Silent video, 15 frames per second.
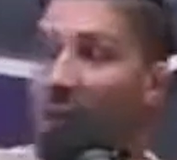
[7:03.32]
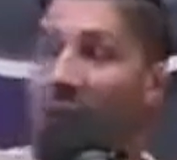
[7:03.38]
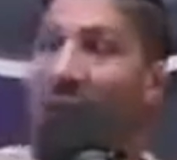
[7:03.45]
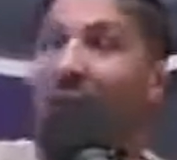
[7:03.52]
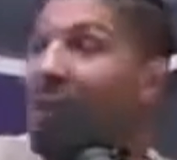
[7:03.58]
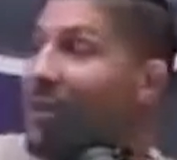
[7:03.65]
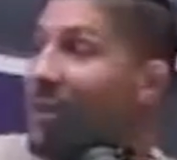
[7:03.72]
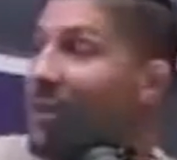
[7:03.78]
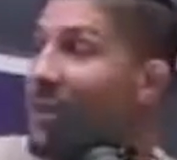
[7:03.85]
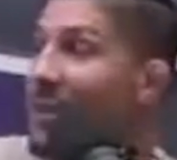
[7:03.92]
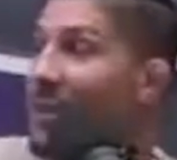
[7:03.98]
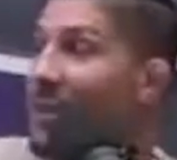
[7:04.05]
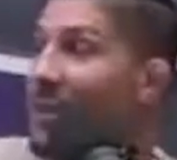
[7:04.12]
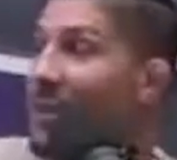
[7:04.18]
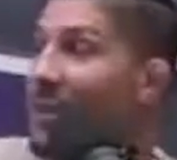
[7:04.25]
which sucks.
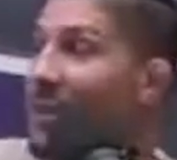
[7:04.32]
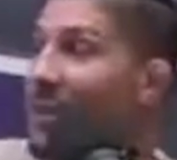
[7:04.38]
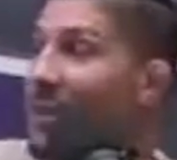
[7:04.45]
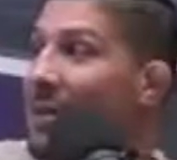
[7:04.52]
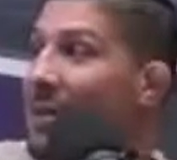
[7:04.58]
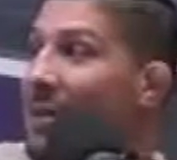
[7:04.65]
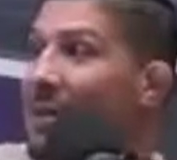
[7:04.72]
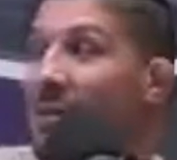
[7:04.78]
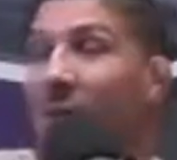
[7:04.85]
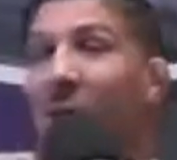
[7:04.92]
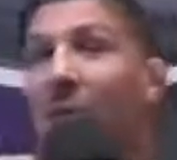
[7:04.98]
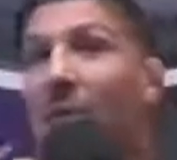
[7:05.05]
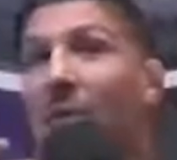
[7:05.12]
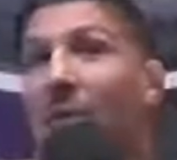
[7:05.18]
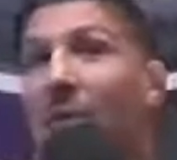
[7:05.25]

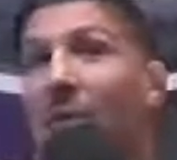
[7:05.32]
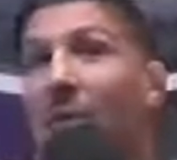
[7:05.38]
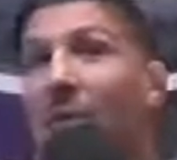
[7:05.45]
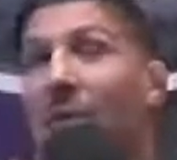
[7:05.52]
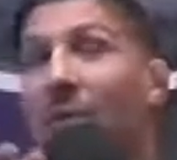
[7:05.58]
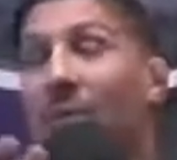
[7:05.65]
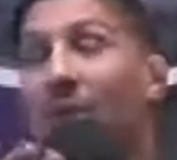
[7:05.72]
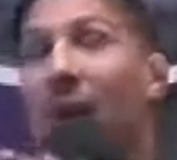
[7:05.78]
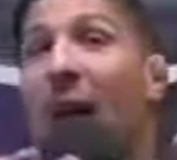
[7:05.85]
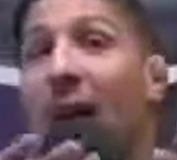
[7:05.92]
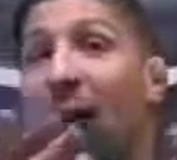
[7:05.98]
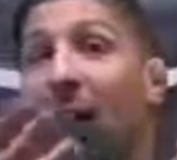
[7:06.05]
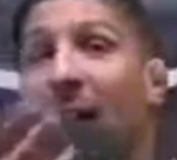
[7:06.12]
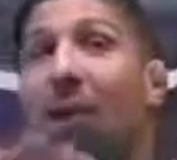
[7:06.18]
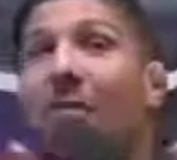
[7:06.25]
So
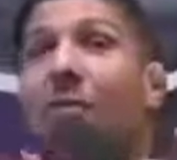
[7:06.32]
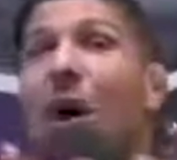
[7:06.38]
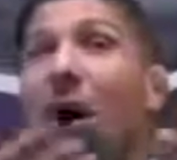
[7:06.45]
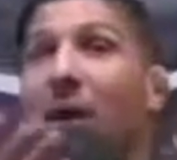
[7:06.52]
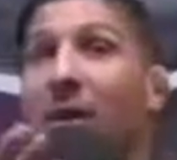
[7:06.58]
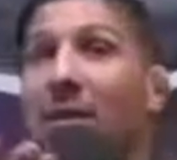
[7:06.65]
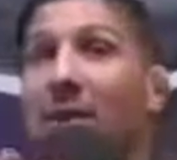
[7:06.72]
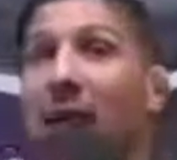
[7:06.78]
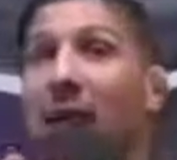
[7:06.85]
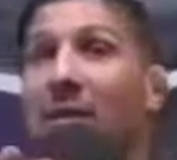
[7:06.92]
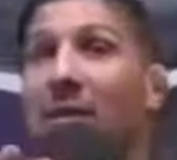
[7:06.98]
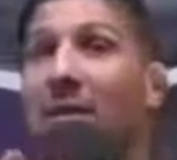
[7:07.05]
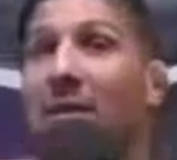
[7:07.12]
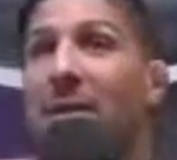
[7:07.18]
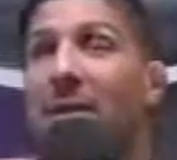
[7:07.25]
I get him wanting
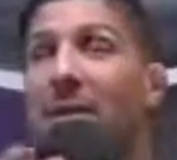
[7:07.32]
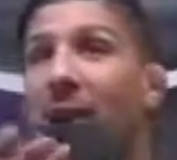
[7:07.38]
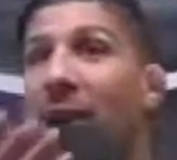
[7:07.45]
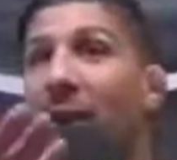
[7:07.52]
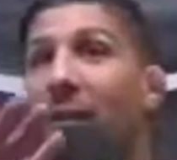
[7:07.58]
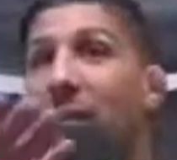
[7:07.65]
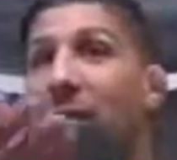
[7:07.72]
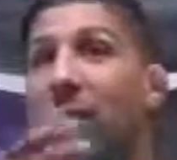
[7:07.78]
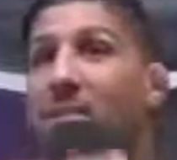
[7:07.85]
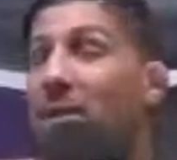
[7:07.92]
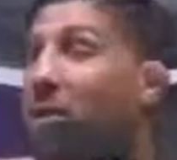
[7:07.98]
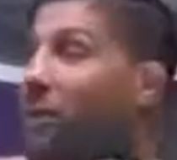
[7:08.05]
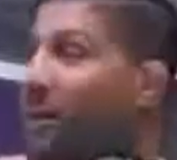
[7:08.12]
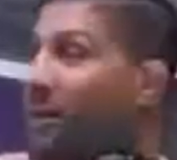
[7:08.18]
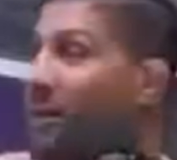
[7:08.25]
Anderson Silva. I don't see
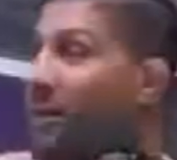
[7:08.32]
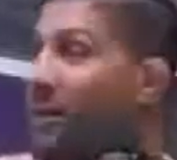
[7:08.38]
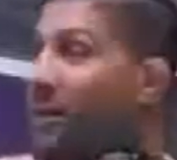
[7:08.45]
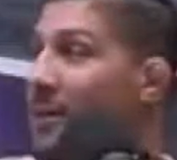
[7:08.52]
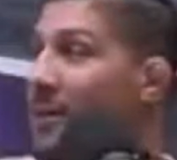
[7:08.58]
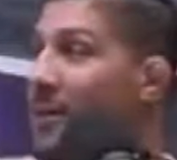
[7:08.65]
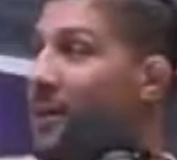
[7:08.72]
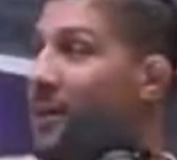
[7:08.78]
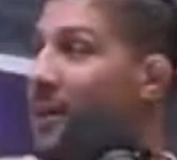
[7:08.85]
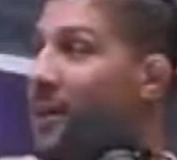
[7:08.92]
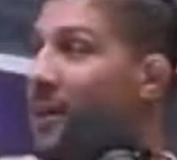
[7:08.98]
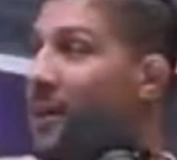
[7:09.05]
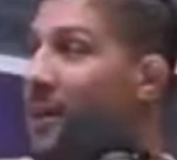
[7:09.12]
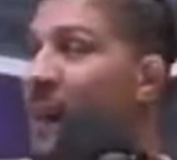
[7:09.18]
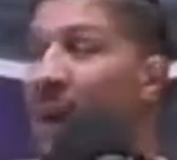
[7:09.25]
him doing it.
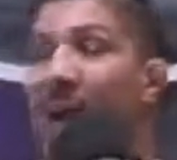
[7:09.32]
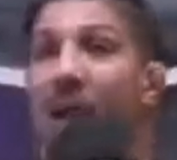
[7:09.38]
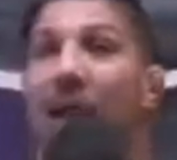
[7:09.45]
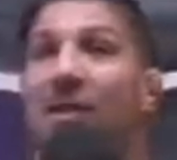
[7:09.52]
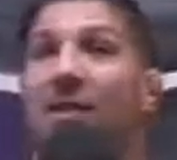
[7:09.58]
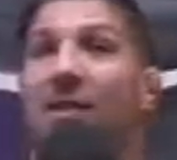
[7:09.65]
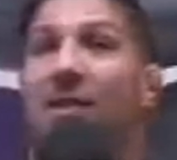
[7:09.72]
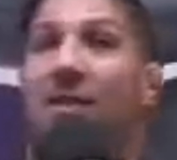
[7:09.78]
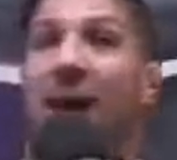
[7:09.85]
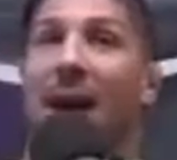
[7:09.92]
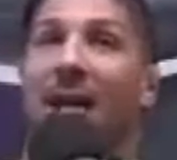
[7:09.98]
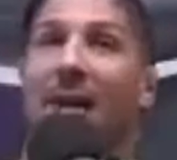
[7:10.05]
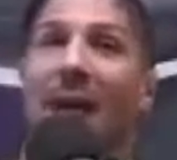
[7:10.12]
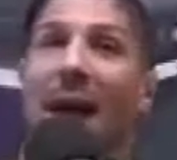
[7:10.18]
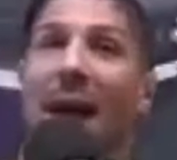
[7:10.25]
And an interim
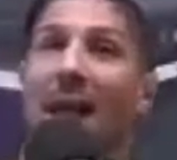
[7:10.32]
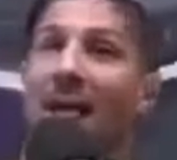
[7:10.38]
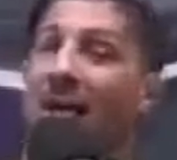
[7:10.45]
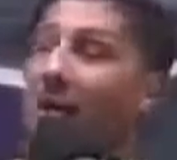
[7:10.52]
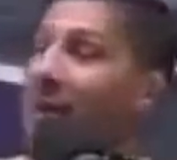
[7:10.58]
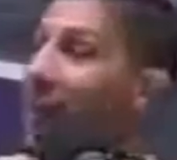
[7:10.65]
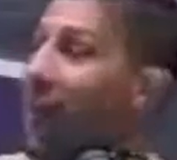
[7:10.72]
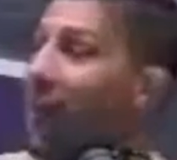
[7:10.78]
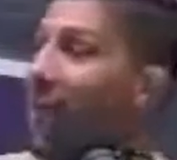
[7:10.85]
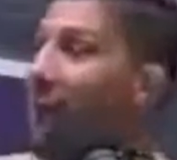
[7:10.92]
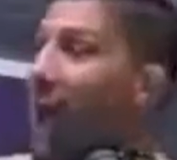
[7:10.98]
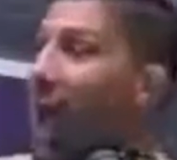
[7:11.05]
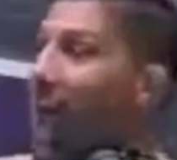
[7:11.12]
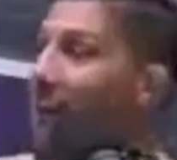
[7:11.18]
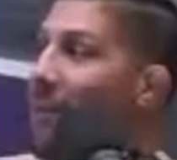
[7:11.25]
title, god
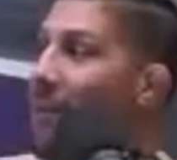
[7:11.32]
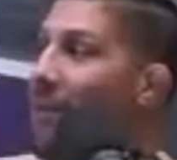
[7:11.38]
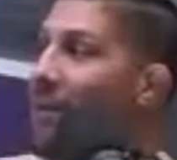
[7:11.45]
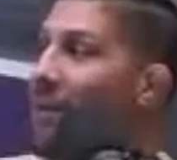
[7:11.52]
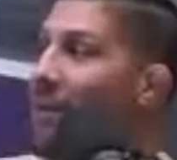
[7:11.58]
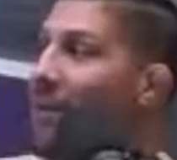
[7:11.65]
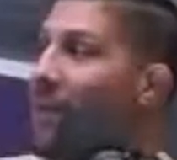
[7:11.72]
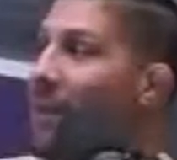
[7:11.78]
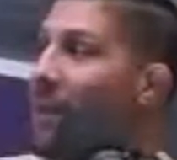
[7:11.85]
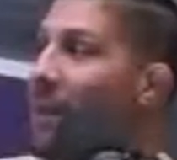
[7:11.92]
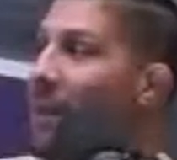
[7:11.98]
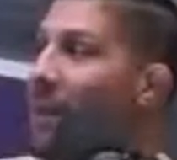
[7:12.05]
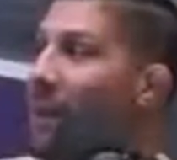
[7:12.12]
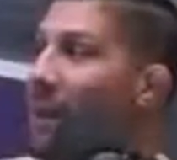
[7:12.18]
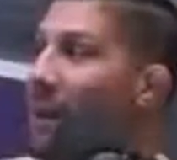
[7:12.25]
damn, how many interim
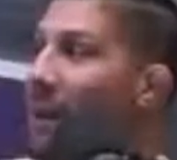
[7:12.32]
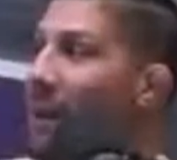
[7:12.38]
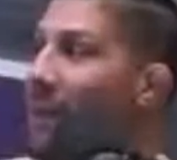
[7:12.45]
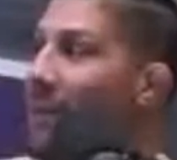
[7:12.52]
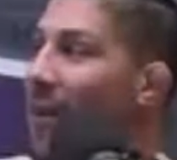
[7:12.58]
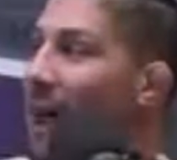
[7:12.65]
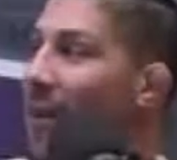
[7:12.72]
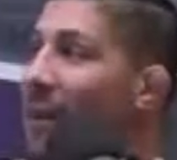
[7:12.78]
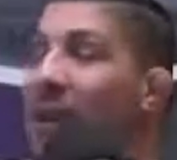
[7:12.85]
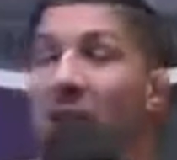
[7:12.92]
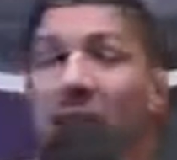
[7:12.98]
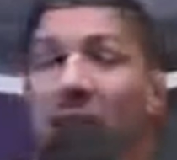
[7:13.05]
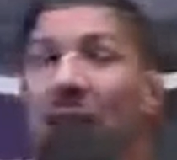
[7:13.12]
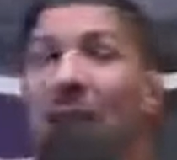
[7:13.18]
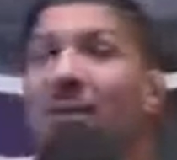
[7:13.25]
belts are we going to give out?
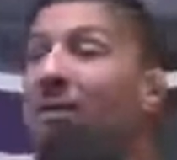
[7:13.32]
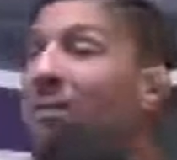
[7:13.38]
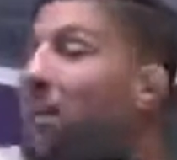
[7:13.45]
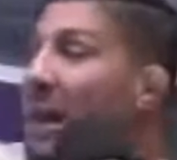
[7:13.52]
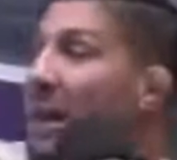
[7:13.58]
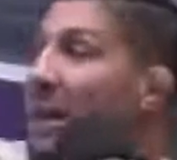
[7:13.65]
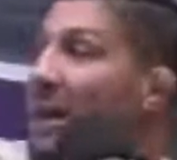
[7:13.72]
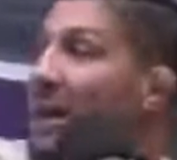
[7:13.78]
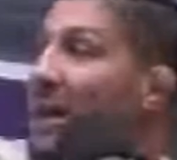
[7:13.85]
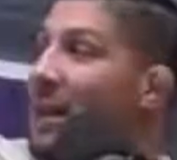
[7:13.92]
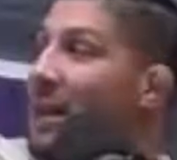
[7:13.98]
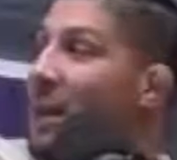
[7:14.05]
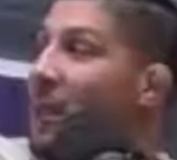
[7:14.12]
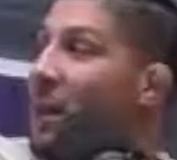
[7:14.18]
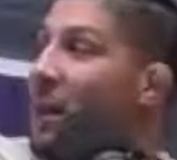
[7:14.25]
Do they even mean
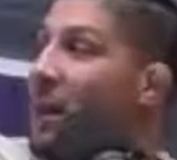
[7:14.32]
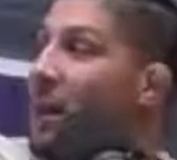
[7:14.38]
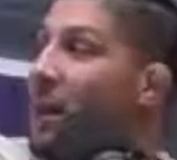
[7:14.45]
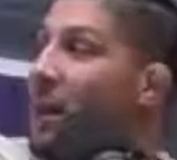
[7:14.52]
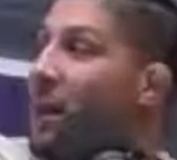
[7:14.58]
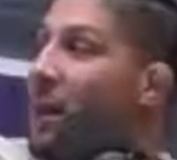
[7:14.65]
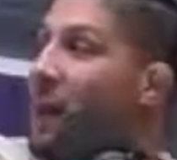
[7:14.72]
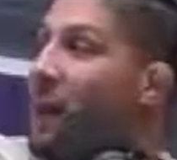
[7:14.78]
anything anymore?